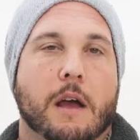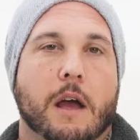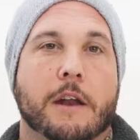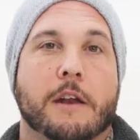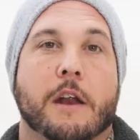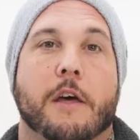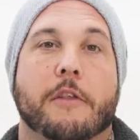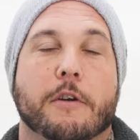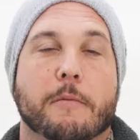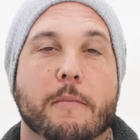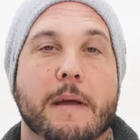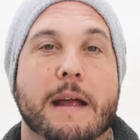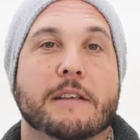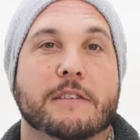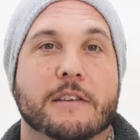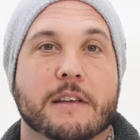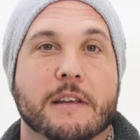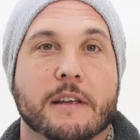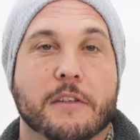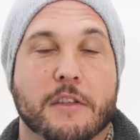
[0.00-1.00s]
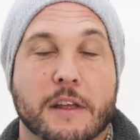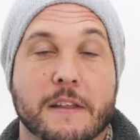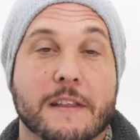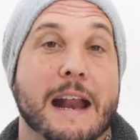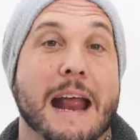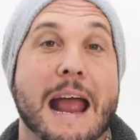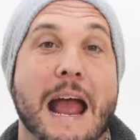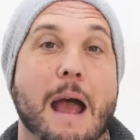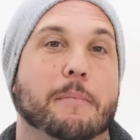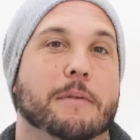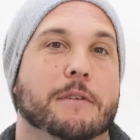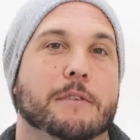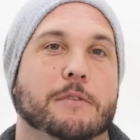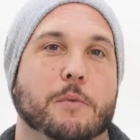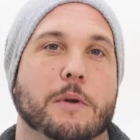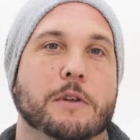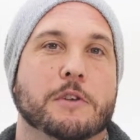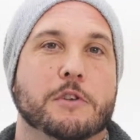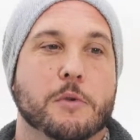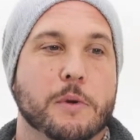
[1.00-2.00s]
Another amazing thing that
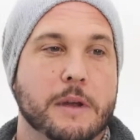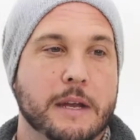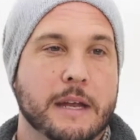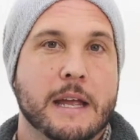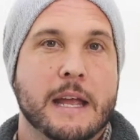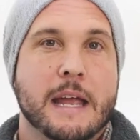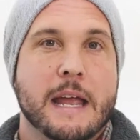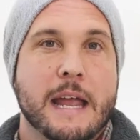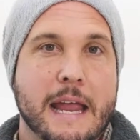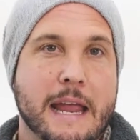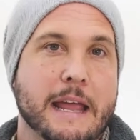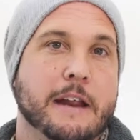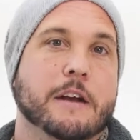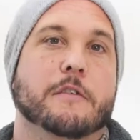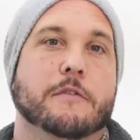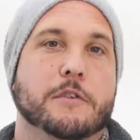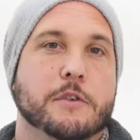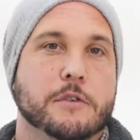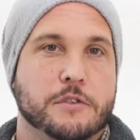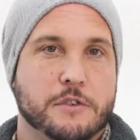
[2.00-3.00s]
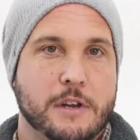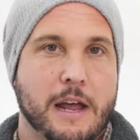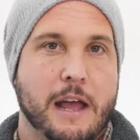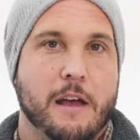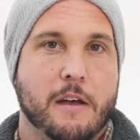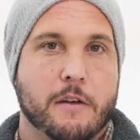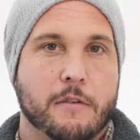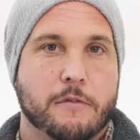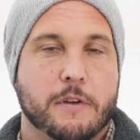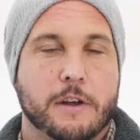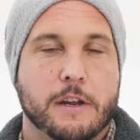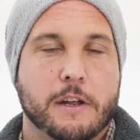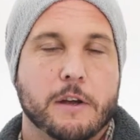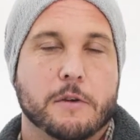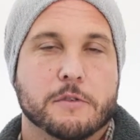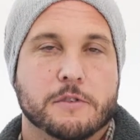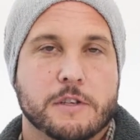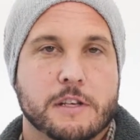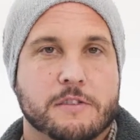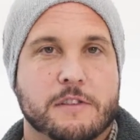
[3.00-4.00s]
happens when doing interview style
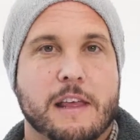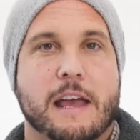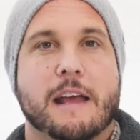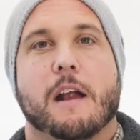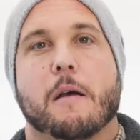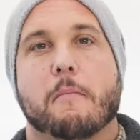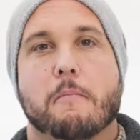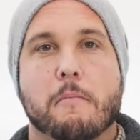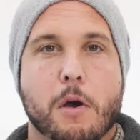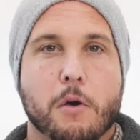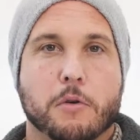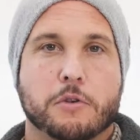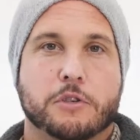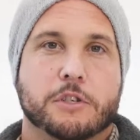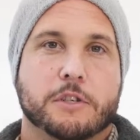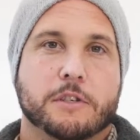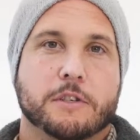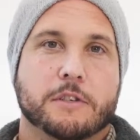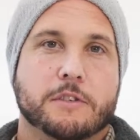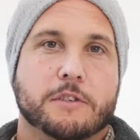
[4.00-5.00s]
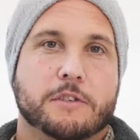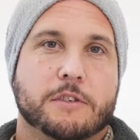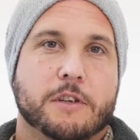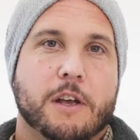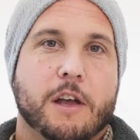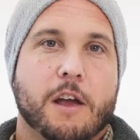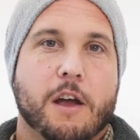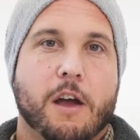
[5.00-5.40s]
videos is that emotions